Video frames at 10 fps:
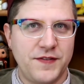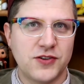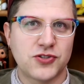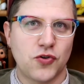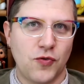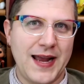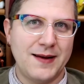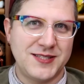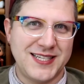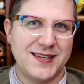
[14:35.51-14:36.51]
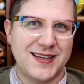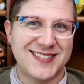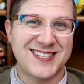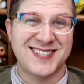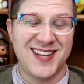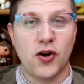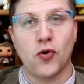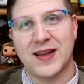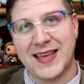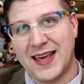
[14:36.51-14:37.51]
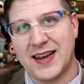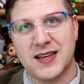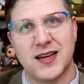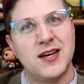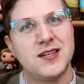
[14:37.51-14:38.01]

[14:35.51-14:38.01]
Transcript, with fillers: feels crammed in because it's not organic